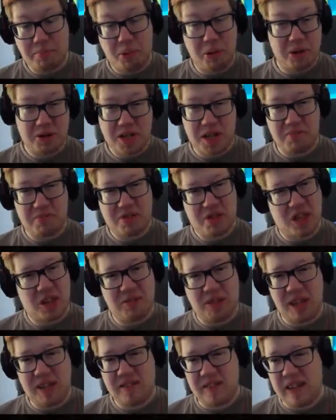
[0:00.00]
Poor attempt to
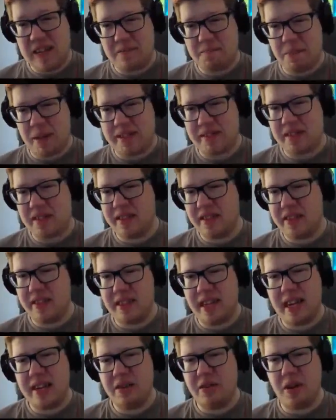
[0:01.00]
sound like that, but uh,
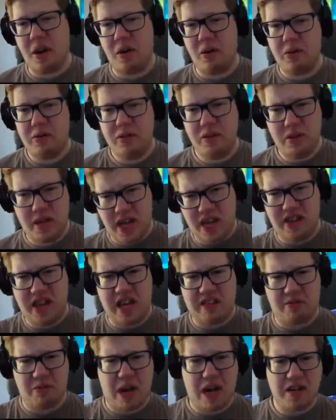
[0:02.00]
yeah, you know, you hear
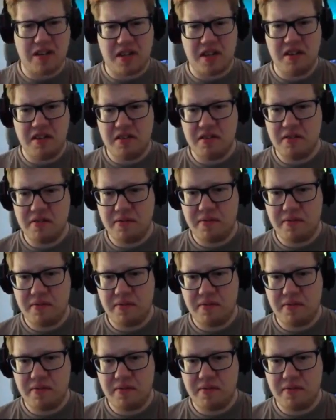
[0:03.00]
that, right?